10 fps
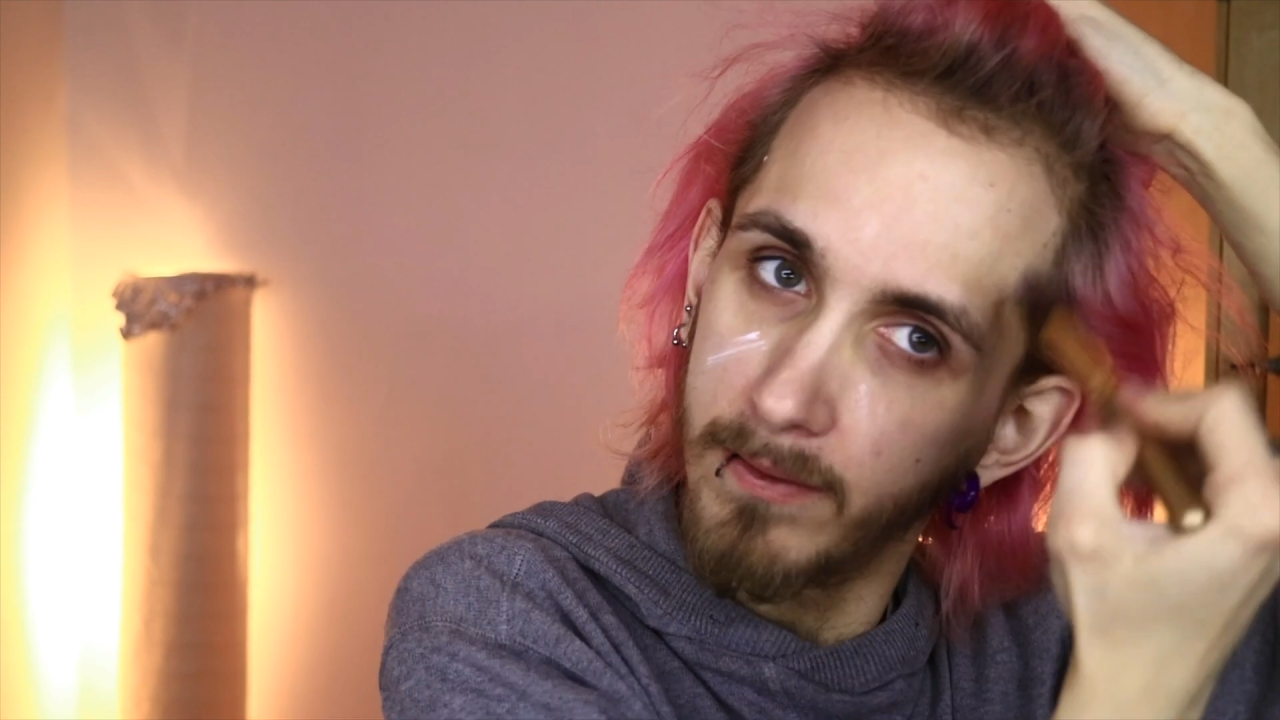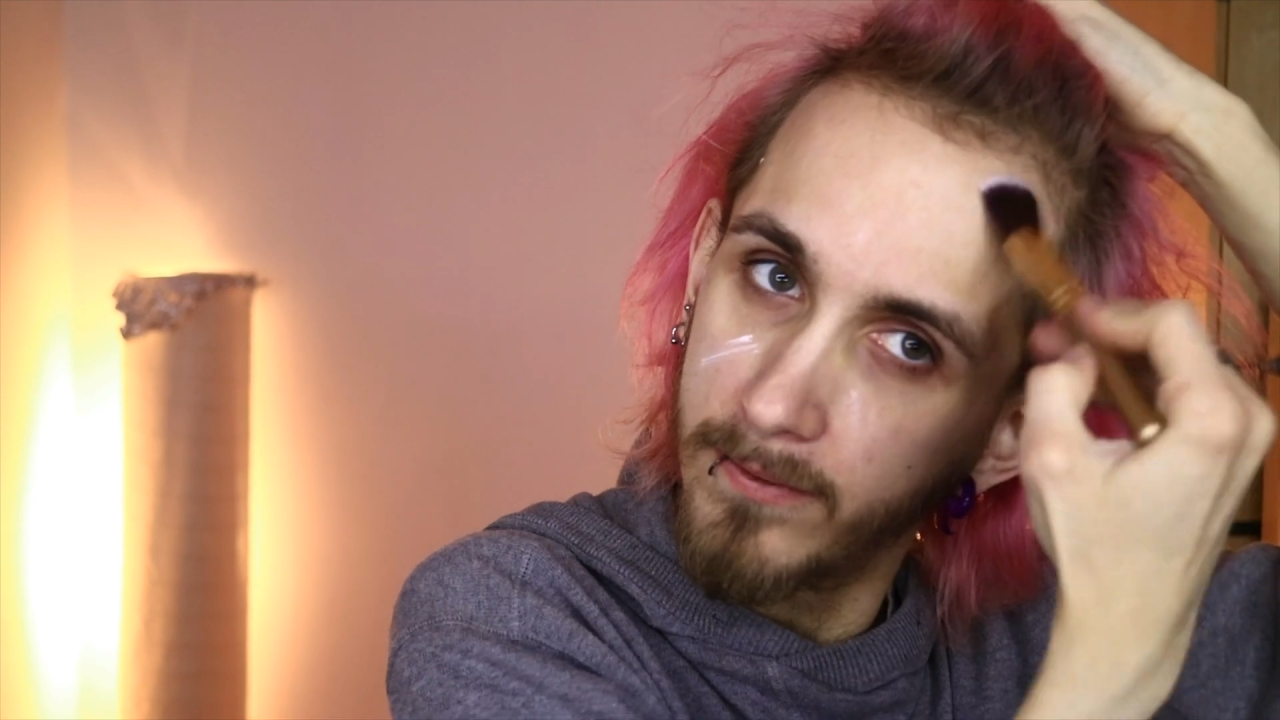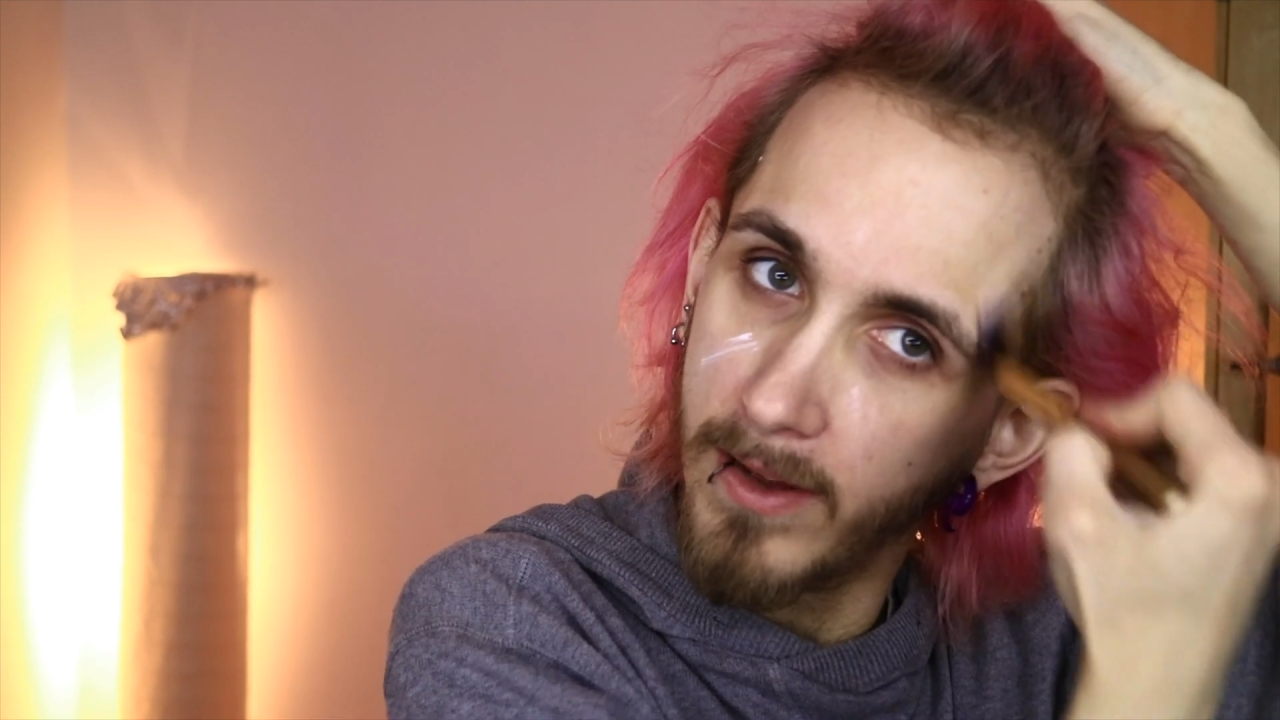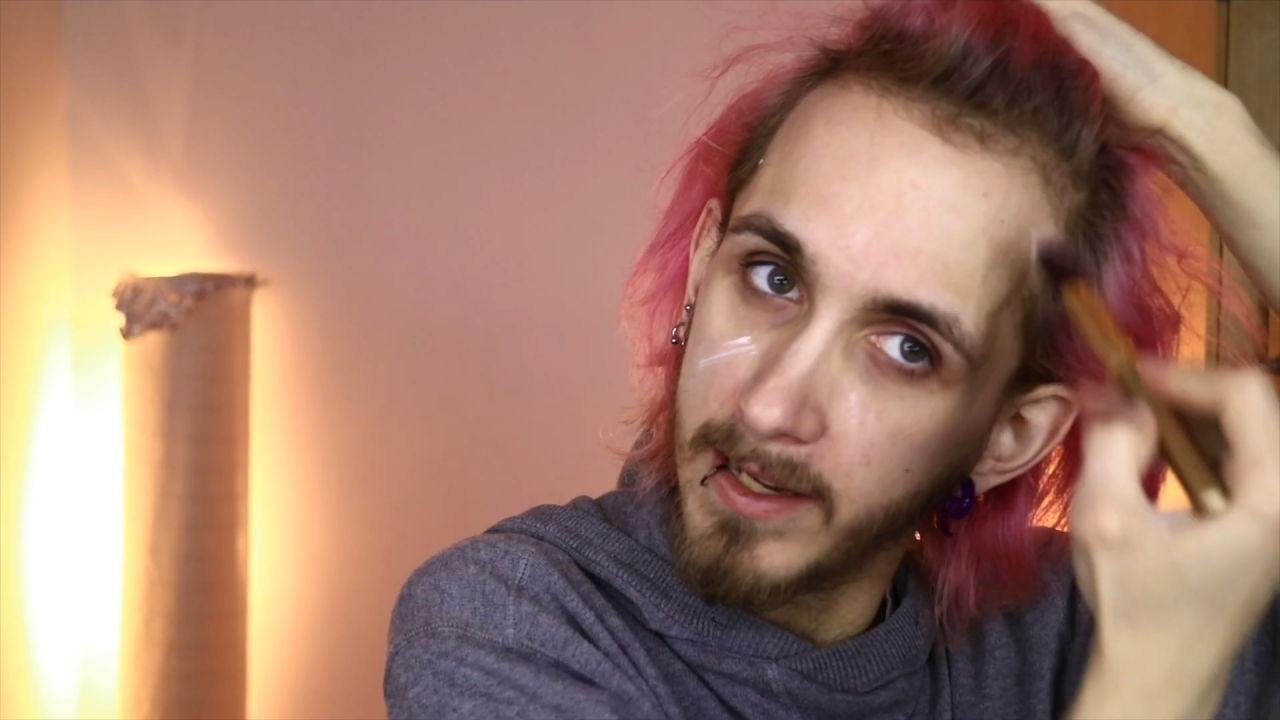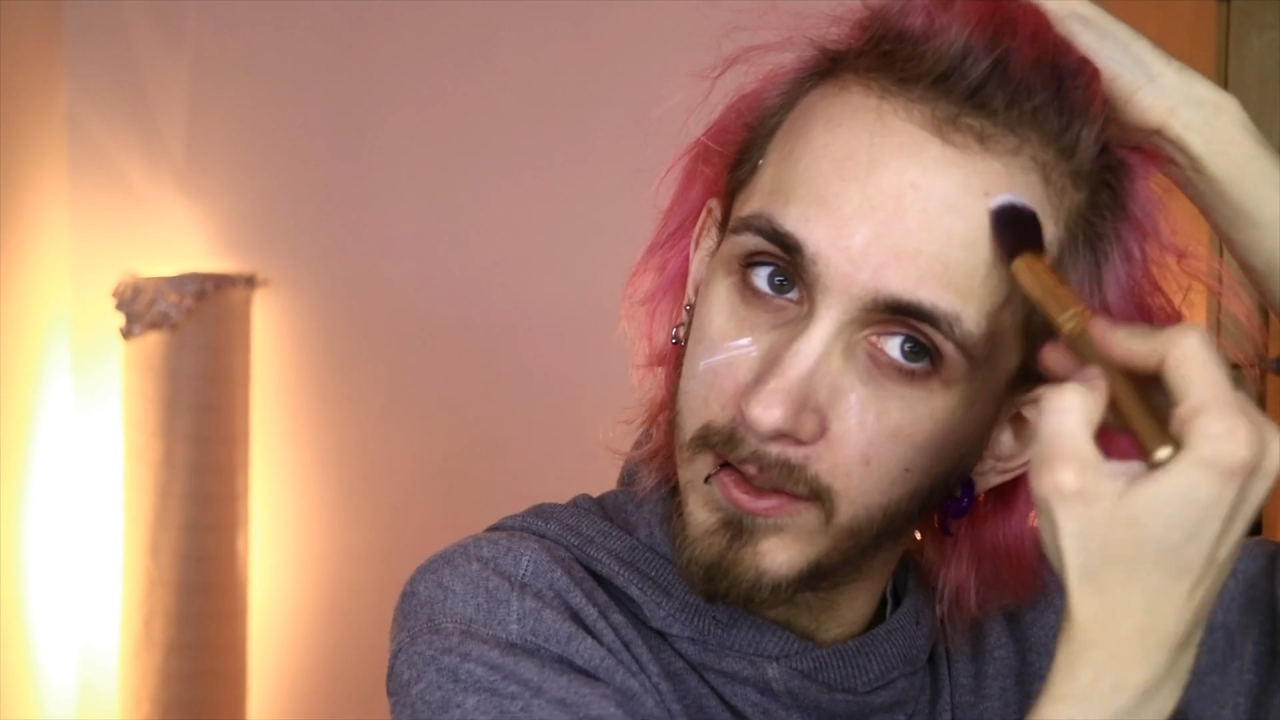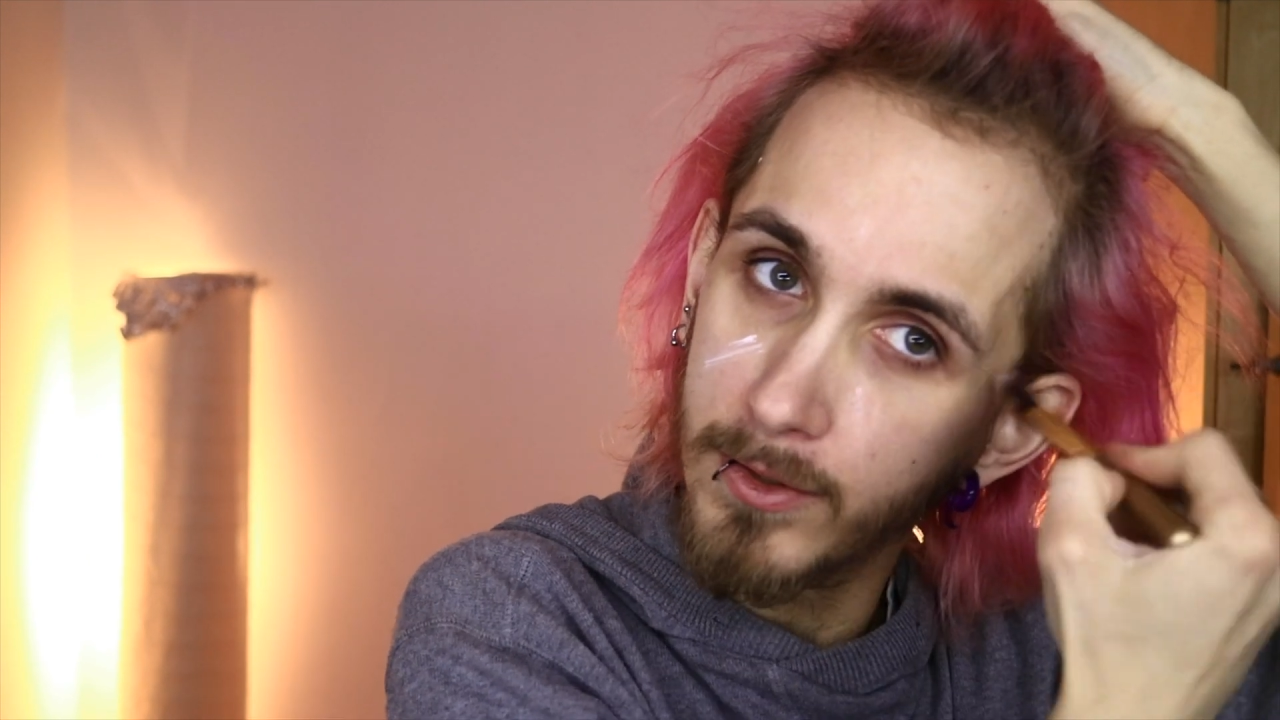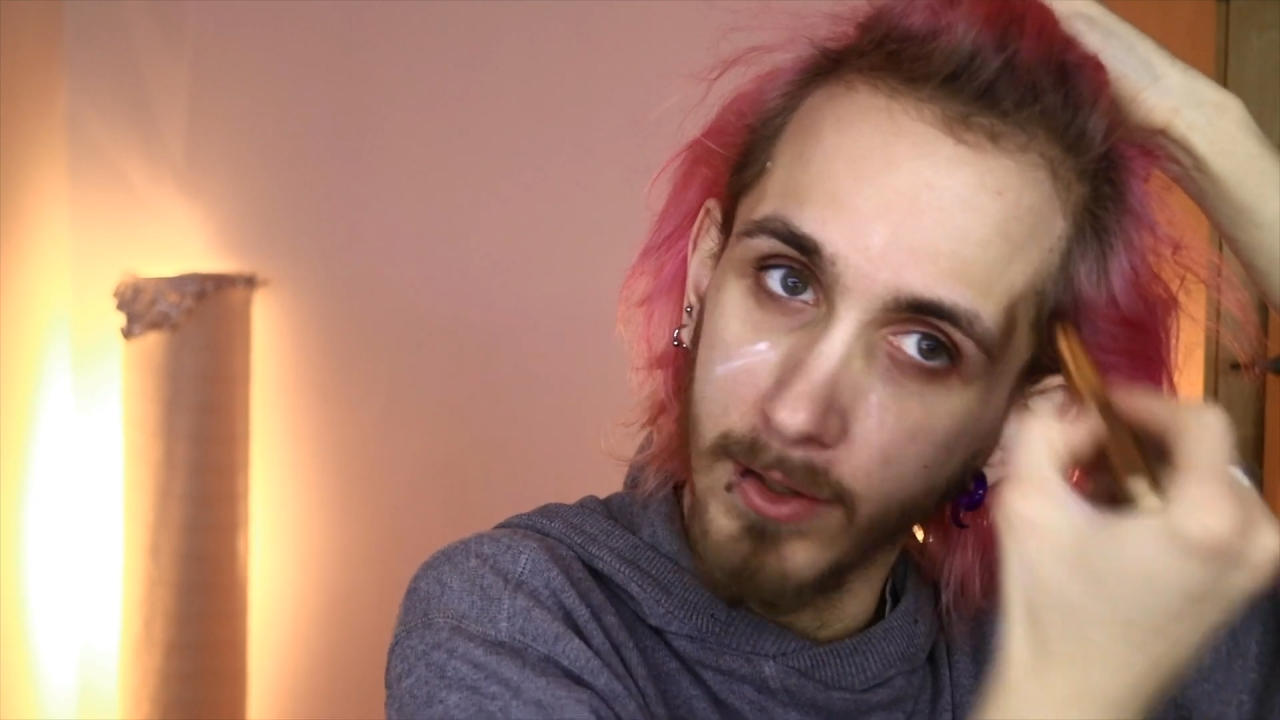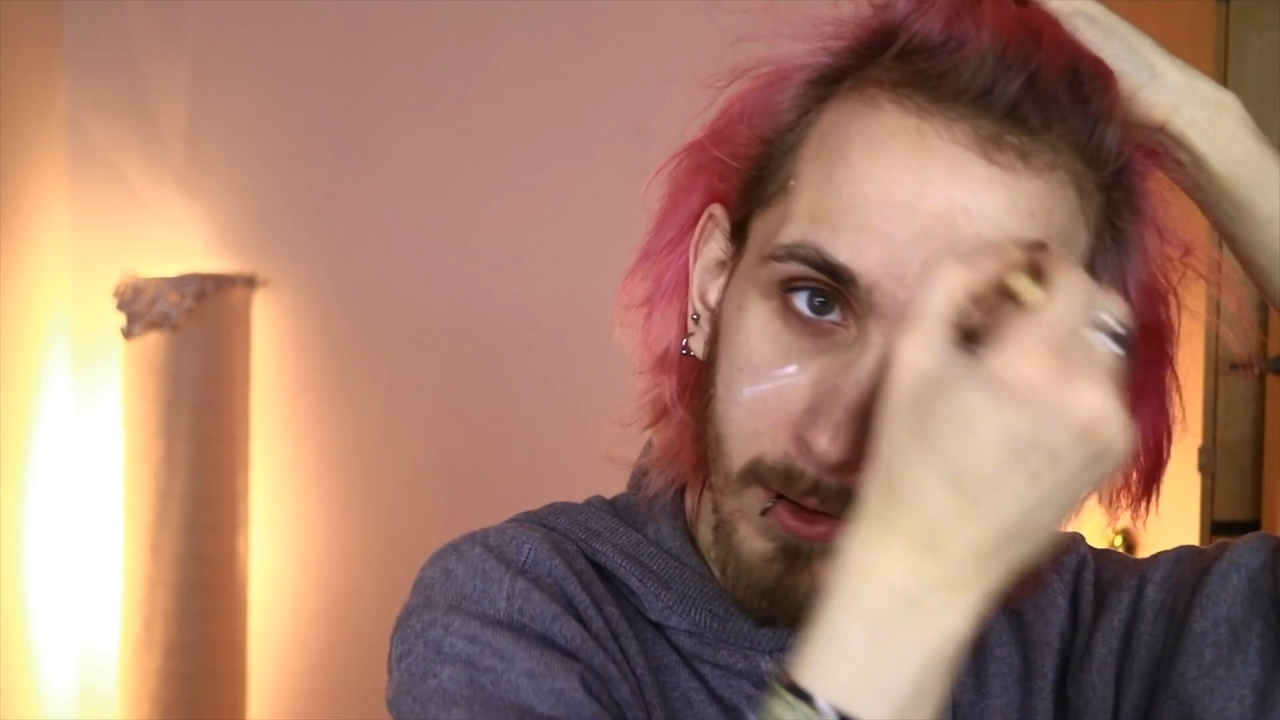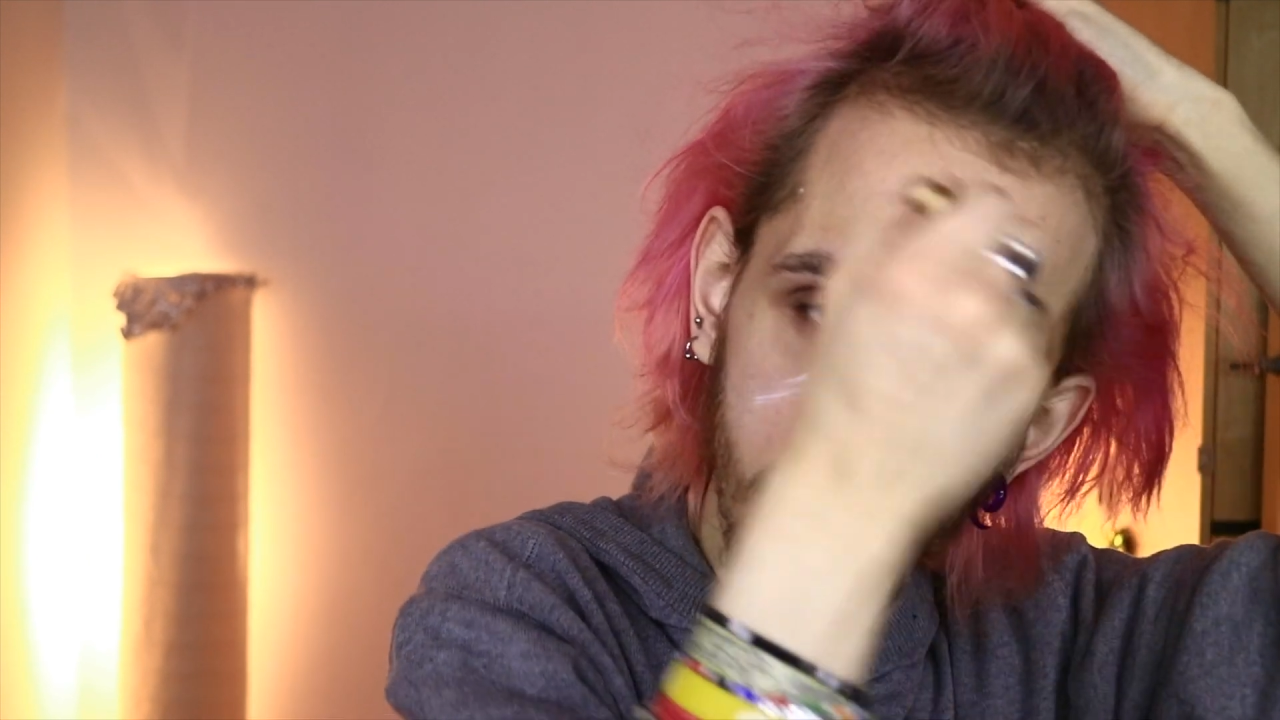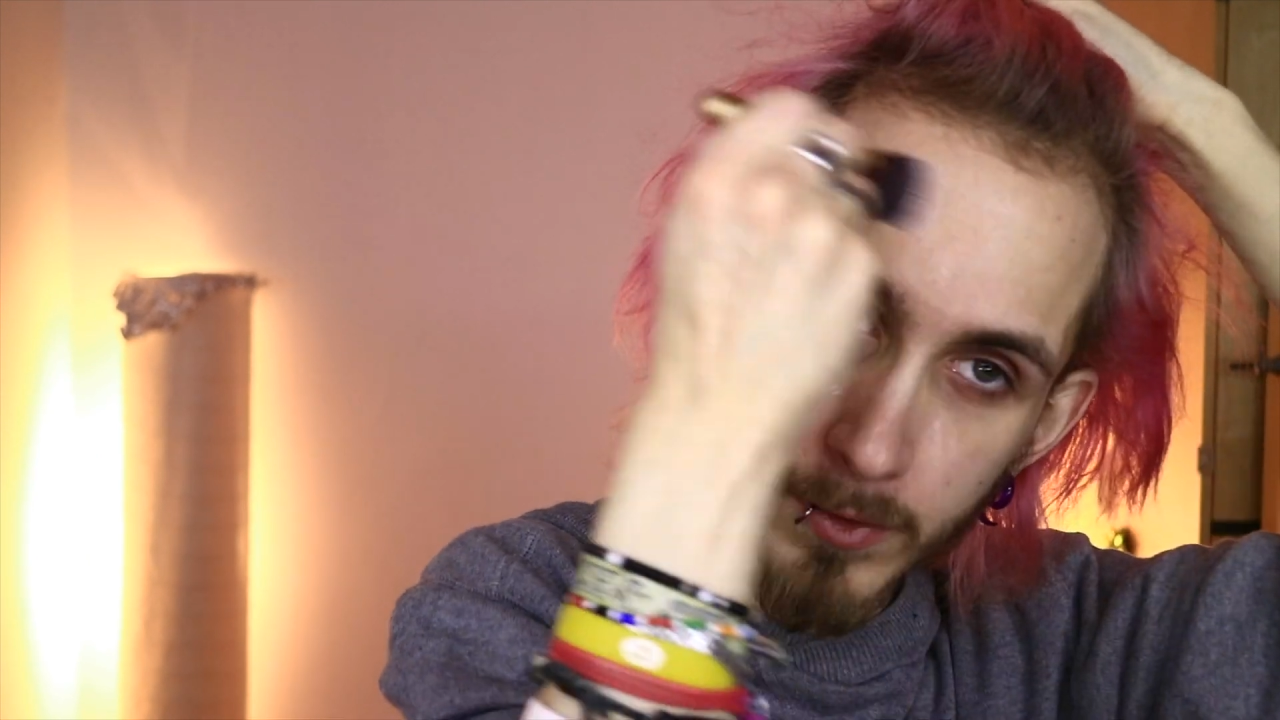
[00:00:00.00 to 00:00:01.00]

face, you know,